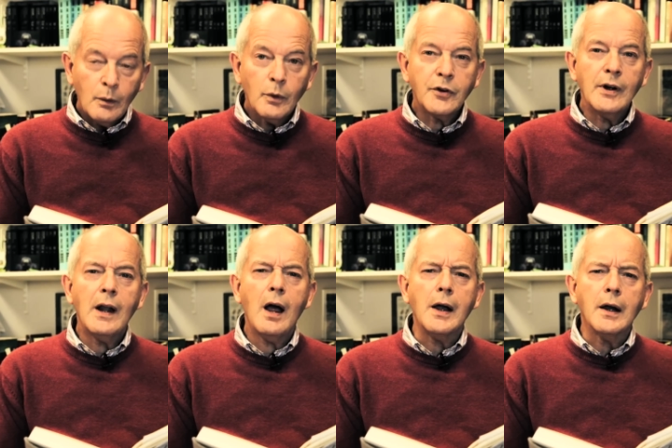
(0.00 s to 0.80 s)
What's it
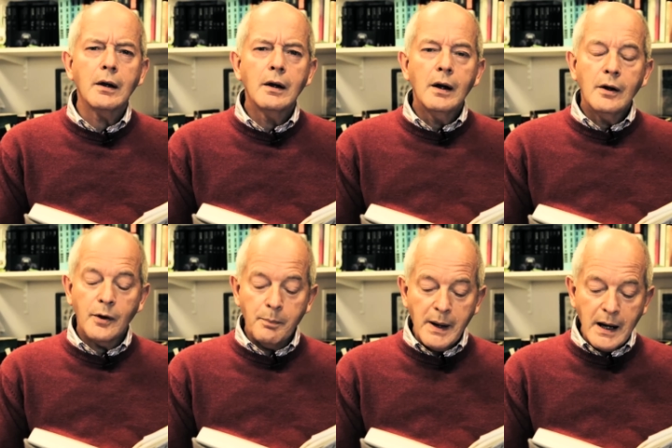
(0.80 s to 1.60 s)
like
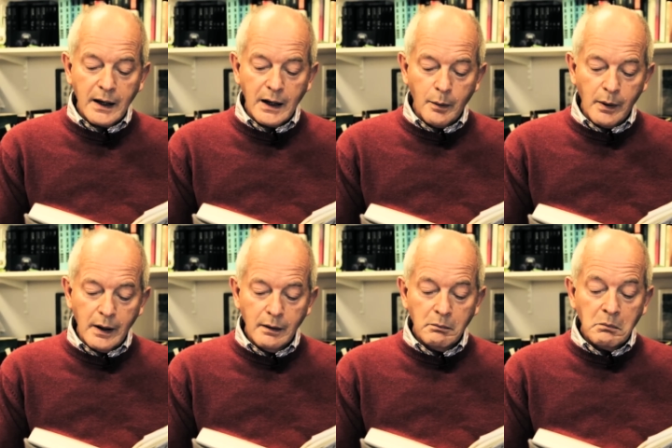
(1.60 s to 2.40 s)
to be a kiwi?